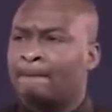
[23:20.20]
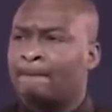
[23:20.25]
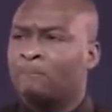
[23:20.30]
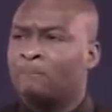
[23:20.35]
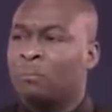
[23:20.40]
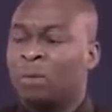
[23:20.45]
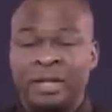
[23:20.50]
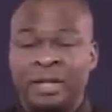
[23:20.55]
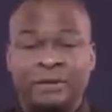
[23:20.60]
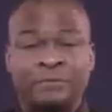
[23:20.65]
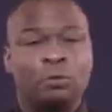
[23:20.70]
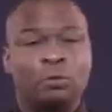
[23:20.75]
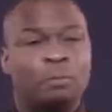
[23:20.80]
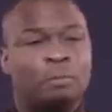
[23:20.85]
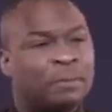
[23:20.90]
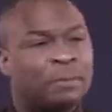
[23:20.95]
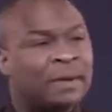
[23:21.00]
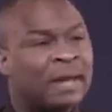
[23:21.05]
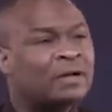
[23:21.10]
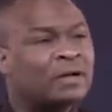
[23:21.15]
But if you
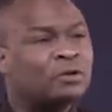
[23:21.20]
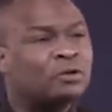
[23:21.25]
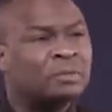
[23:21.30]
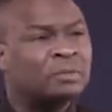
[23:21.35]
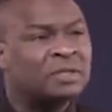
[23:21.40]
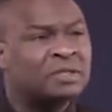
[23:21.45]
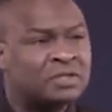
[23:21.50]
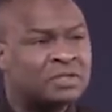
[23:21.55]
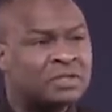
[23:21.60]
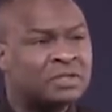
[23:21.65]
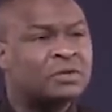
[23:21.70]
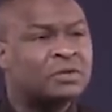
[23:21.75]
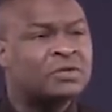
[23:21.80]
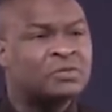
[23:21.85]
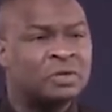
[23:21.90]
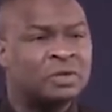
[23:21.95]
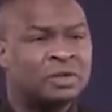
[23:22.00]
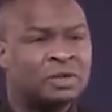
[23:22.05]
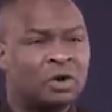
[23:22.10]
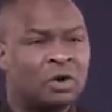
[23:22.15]
plan to be
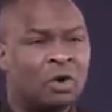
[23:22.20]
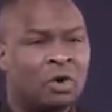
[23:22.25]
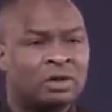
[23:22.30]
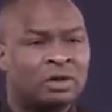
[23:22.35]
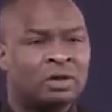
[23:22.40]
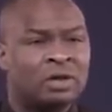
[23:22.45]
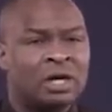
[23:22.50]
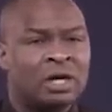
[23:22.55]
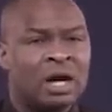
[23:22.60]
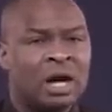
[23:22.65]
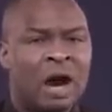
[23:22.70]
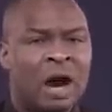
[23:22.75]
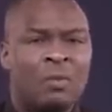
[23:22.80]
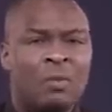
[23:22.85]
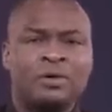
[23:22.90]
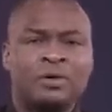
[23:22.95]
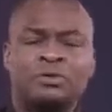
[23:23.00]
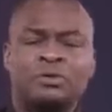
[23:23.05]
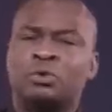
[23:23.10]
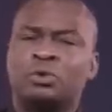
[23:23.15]
serious with God, I
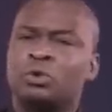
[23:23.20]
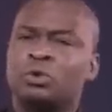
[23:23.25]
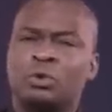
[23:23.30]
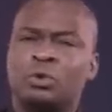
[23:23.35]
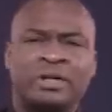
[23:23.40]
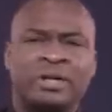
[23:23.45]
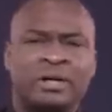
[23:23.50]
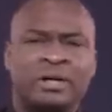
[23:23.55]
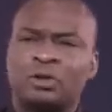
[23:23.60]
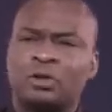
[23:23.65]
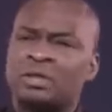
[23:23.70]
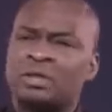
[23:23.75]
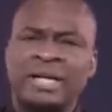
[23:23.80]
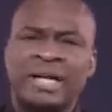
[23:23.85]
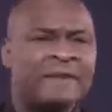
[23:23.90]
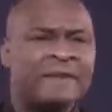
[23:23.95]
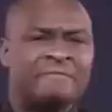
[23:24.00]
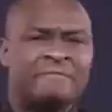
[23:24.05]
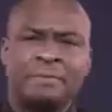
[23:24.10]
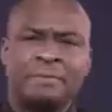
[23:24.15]
want you to know that not
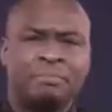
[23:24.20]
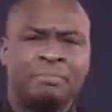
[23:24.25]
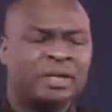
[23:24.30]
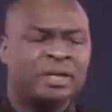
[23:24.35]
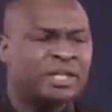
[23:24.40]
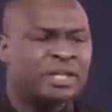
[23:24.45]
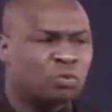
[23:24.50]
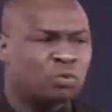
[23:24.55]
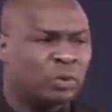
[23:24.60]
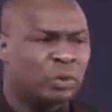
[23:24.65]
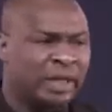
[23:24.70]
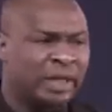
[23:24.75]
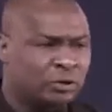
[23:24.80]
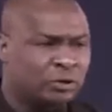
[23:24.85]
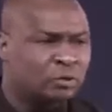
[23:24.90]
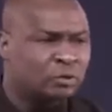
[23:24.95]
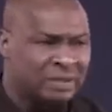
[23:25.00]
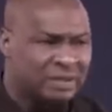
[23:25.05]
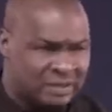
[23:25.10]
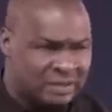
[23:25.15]
everybody is
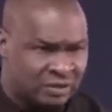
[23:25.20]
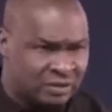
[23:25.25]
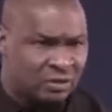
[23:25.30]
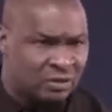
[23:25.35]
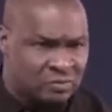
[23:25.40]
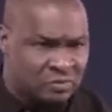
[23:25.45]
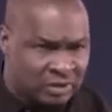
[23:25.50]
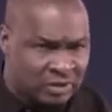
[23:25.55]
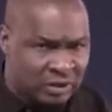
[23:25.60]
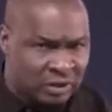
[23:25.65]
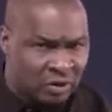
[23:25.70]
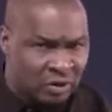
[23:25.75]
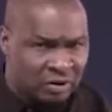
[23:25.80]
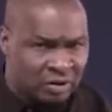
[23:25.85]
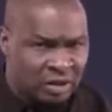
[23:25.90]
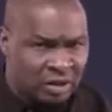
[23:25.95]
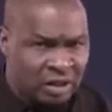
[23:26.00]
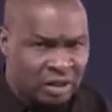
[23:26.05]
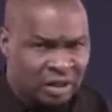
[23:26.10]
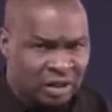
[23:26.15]
willing to be serious with God.
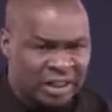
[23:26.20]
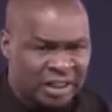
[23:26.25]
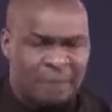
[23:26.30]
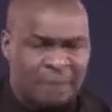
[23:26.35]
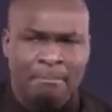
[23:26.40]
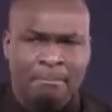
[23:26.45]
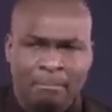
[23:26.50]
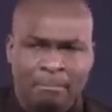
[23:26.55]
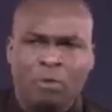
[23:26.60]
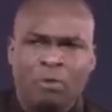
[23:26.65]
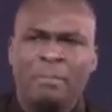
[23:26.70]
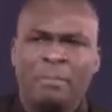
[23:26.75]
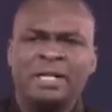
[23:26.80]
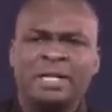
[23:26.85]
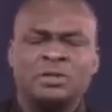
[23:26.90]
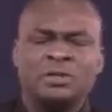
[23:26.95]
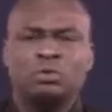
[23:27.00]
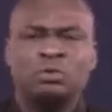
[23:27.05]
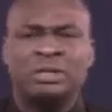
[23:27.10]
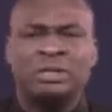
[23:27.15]
The
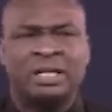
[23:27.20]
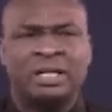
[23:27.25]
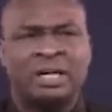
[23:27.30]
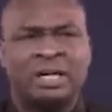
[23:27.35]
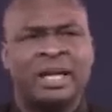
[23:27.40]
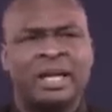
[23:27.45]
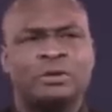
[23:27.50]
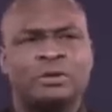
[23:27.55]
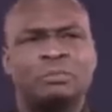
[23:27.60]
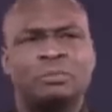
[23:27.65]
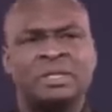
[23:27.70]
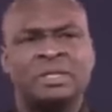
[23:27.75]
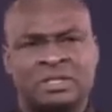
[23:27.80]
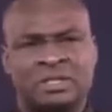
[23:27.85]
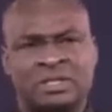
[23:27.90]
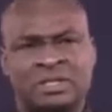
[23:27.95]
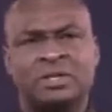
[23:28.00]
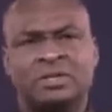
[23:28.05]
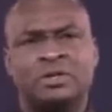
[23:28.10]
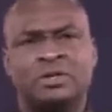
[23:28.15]
moment you declare to be
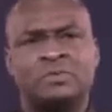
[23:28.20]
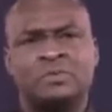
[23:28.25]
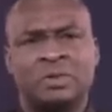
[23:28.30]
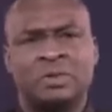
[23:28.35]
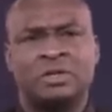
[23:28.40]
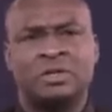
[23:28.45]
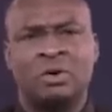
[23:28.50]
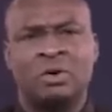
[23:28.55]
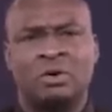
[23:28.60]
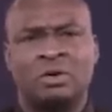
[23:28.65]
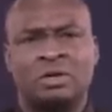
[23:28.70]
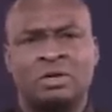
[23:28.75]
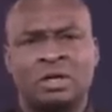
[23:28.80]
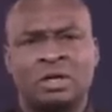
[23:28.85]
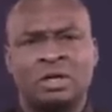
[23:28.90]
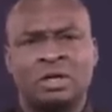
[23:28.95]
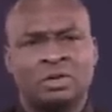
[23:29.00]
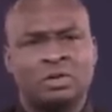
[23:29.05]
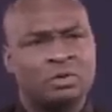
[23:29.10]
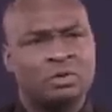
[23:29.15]
serious with God,
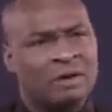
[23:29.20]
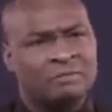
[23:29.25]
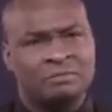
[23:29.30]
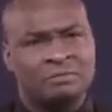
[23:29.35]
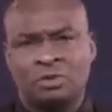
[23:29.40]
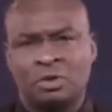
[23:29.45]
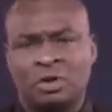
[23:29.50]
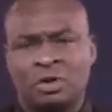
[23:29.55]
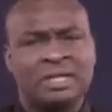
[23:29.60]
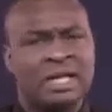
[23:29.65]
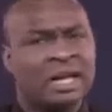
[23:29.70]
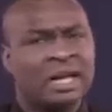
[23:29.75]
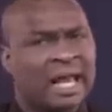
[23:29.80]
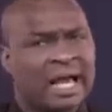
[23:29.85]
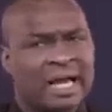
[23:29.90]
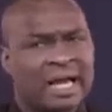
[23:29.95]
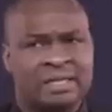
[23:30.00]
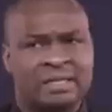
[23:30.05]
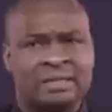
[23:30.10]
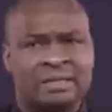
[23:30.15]
you have drawn the
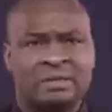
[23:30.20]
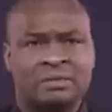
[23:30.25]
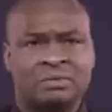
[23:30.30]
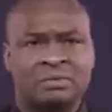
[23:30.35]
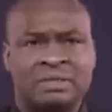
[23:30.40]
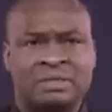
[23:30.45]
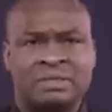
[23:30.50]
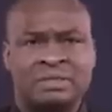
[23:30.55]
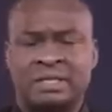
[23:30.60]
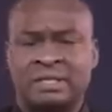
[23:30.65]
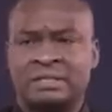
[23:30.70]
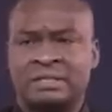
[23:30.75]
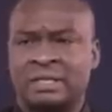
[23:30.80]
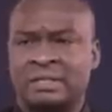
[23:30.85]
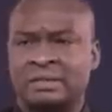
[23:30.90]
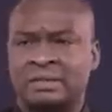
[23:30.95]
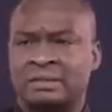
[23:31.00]
line with Satan.